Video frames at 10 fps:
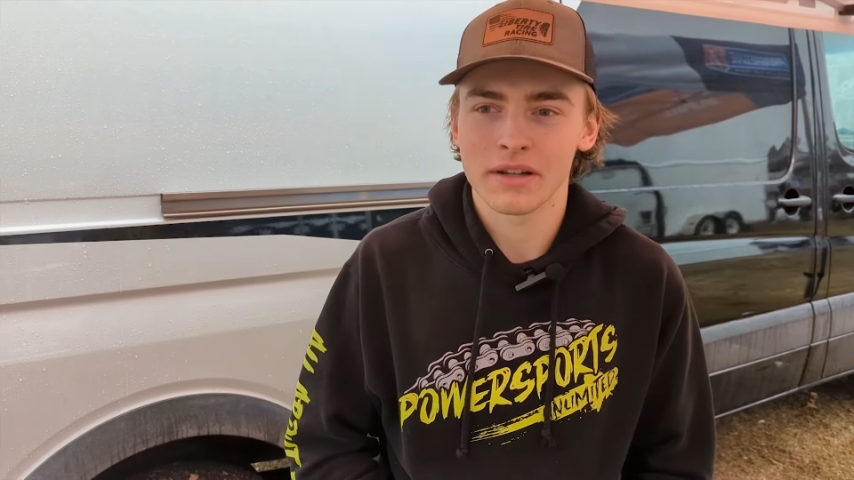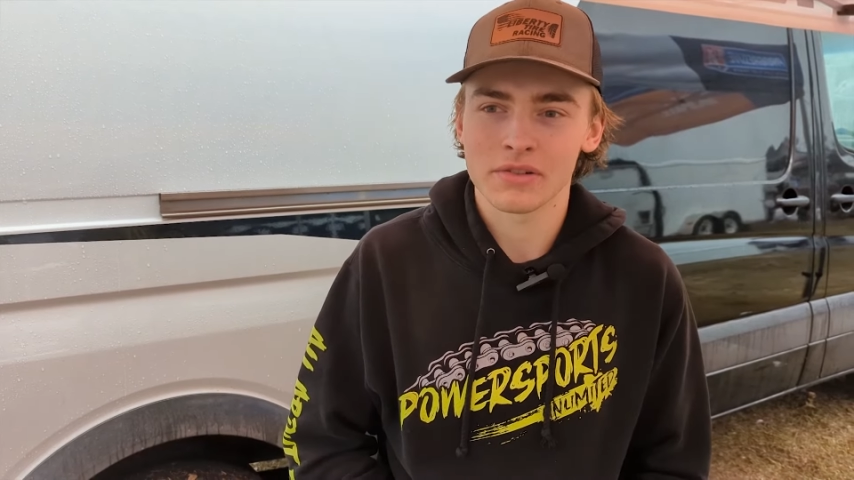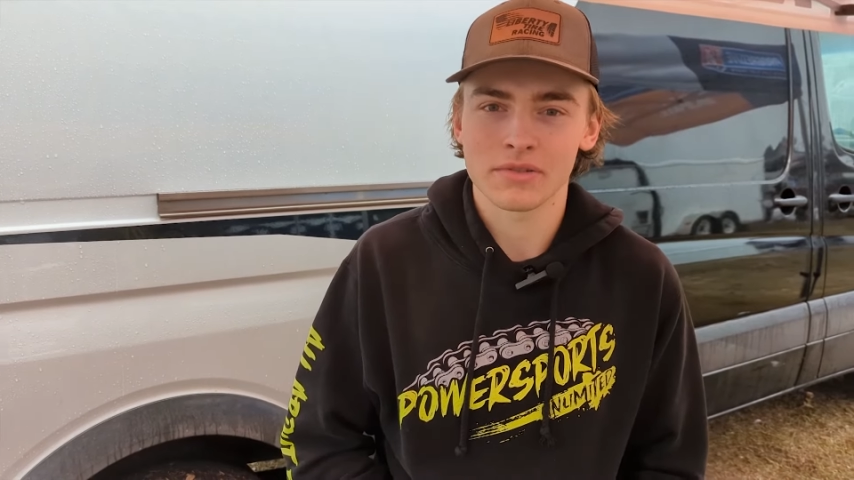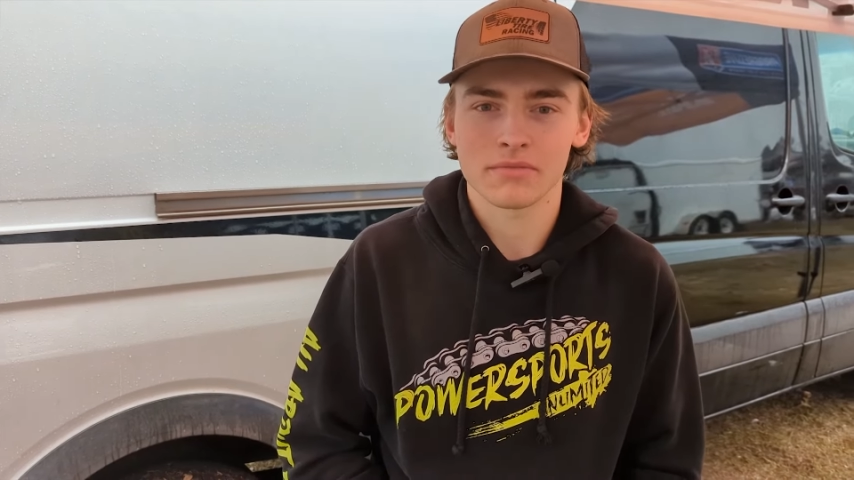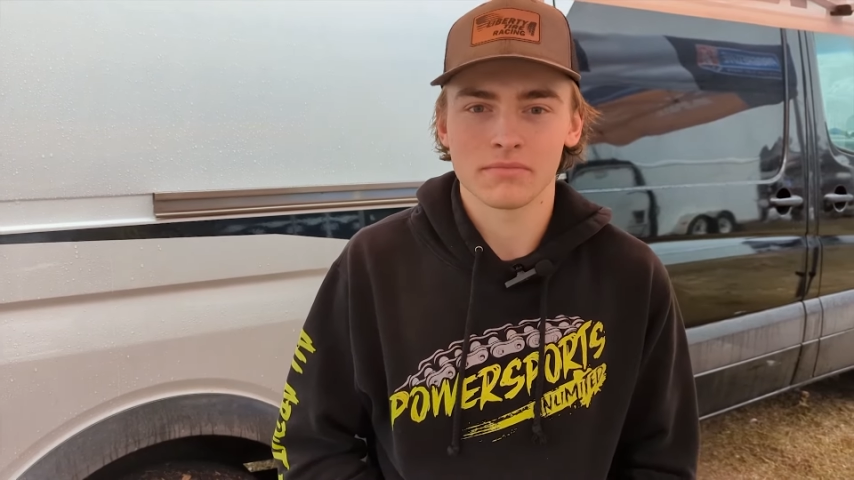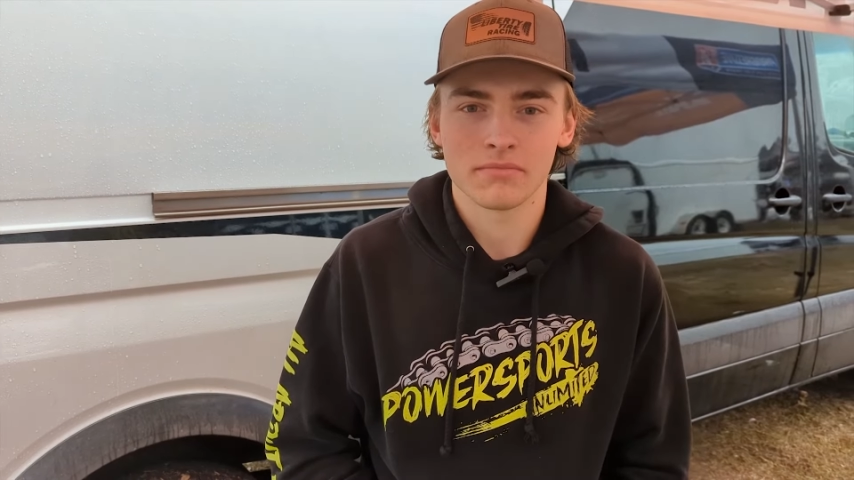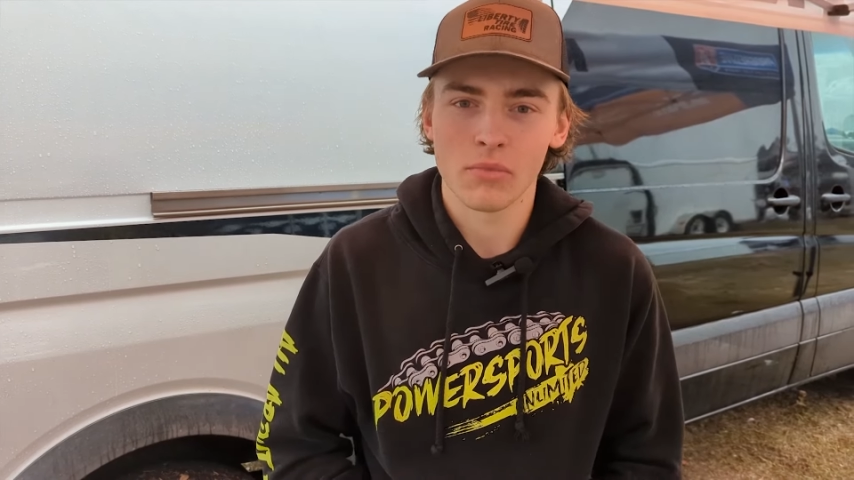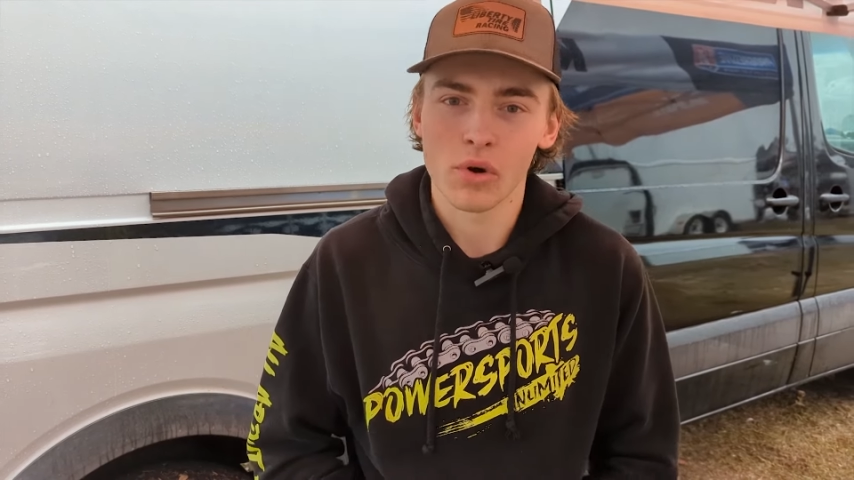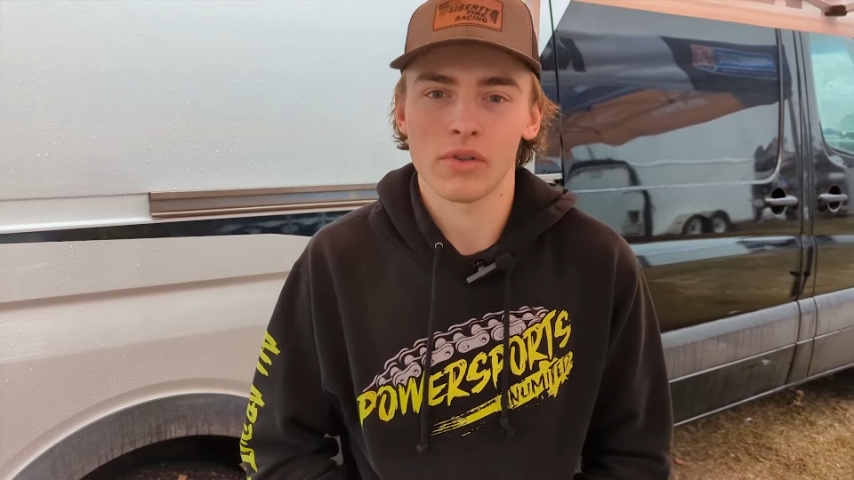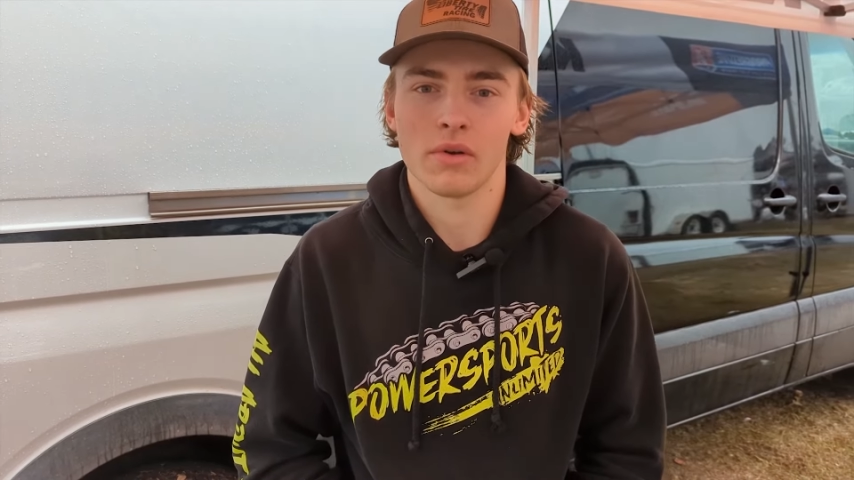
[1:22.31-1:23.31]
There was
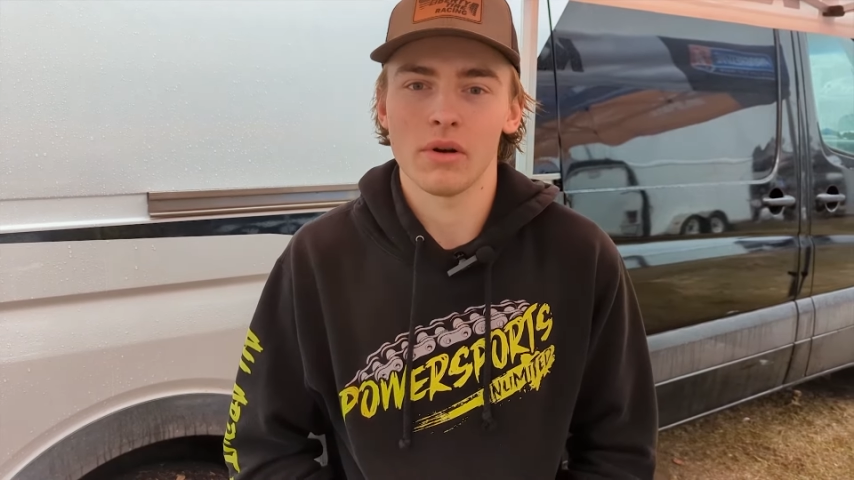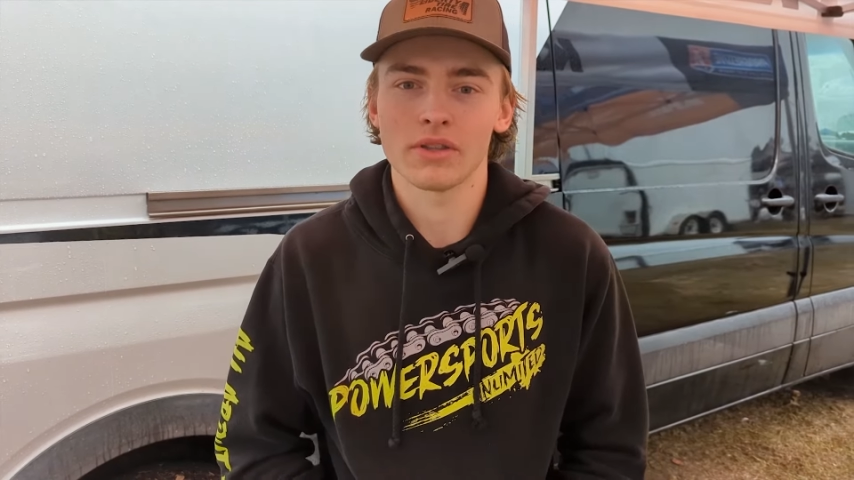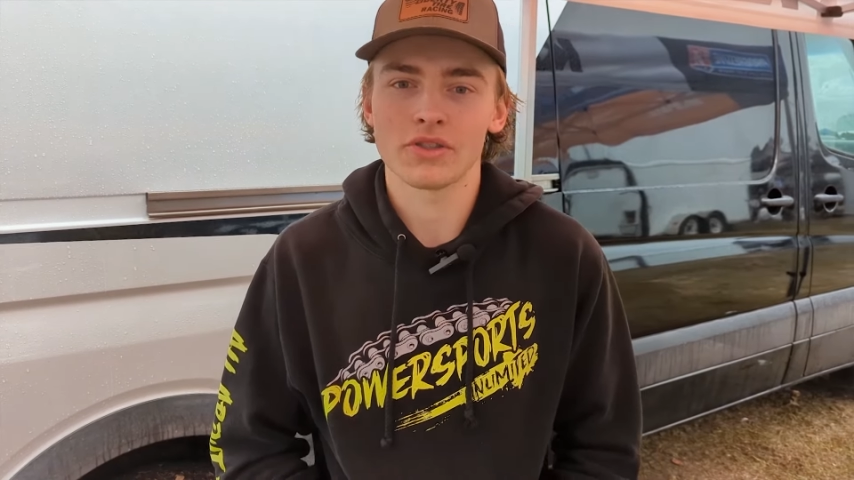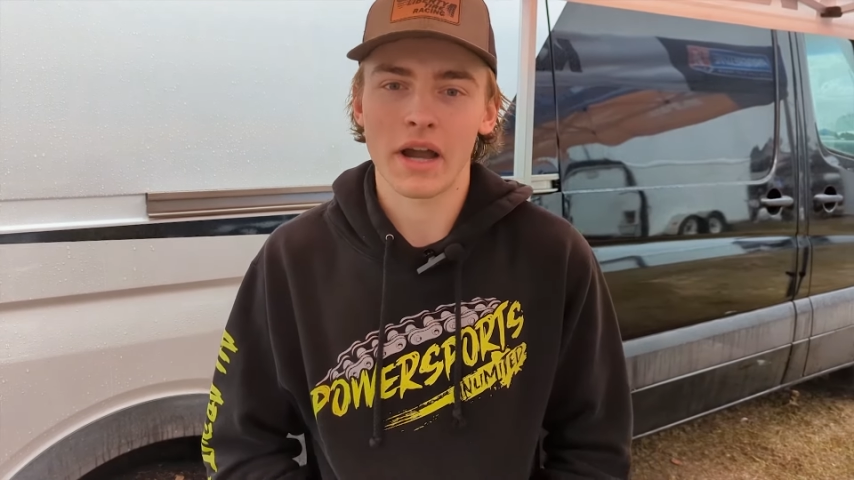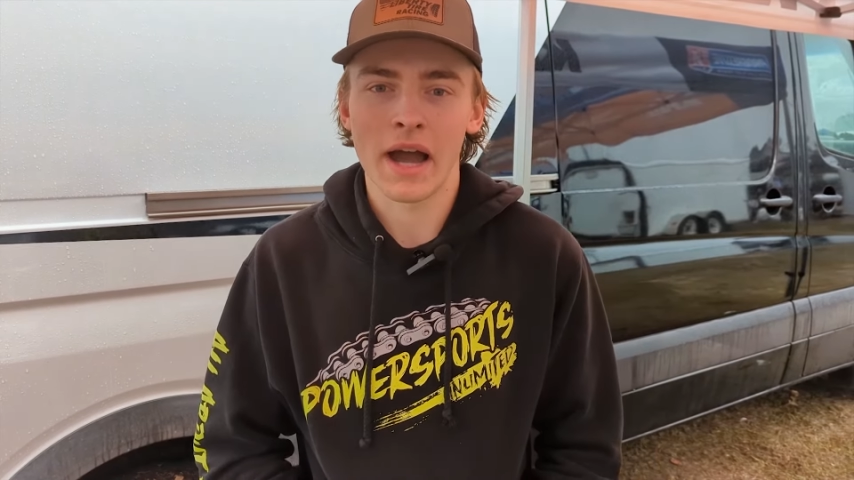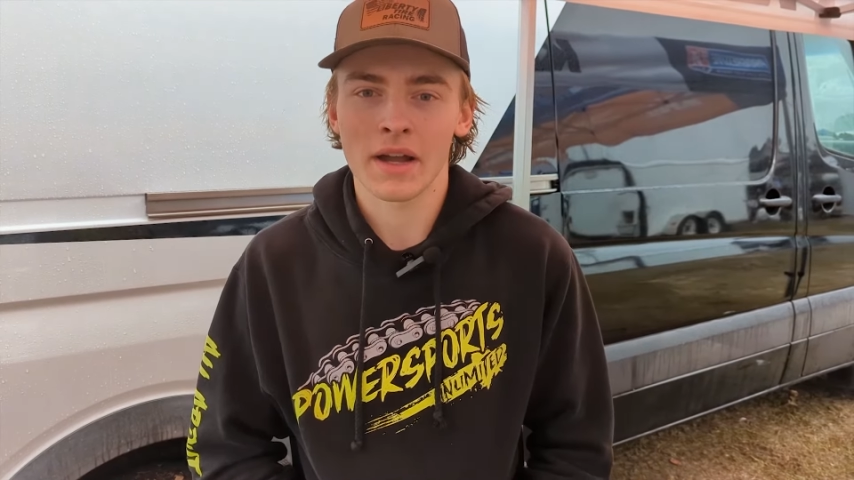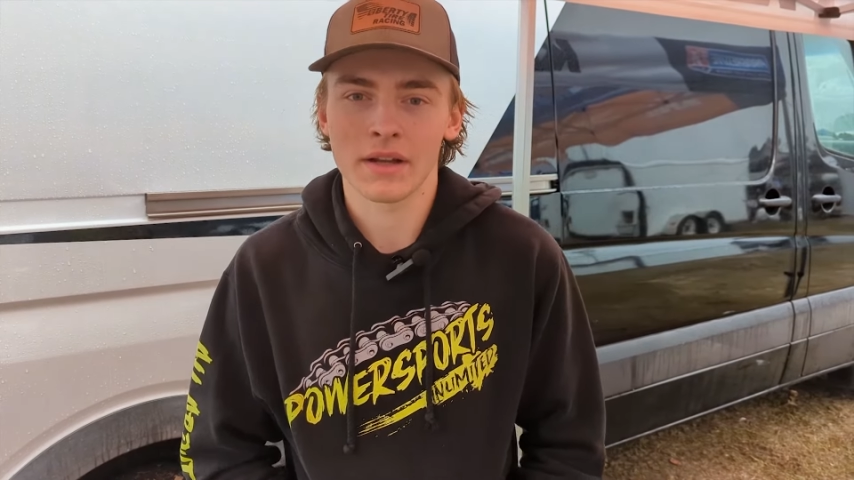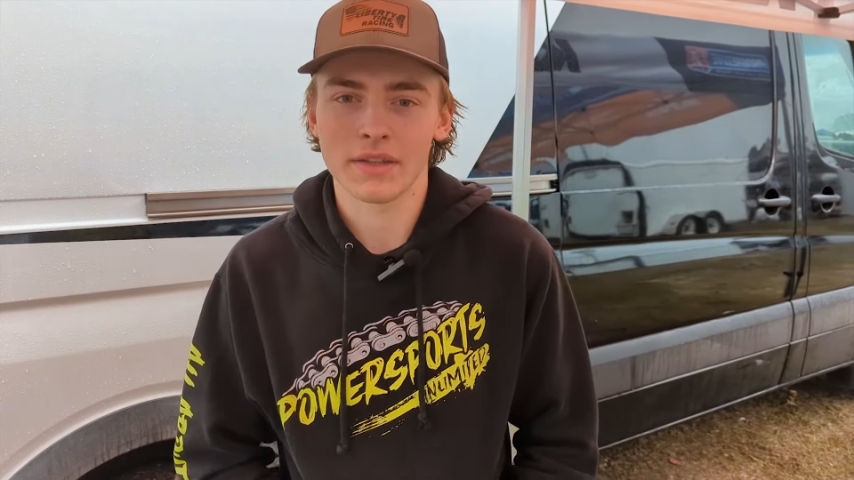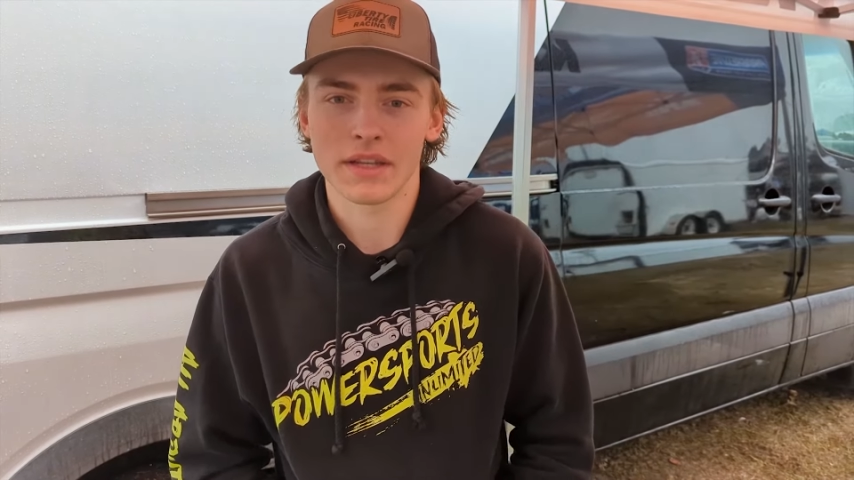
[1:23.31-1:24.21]
more than one track on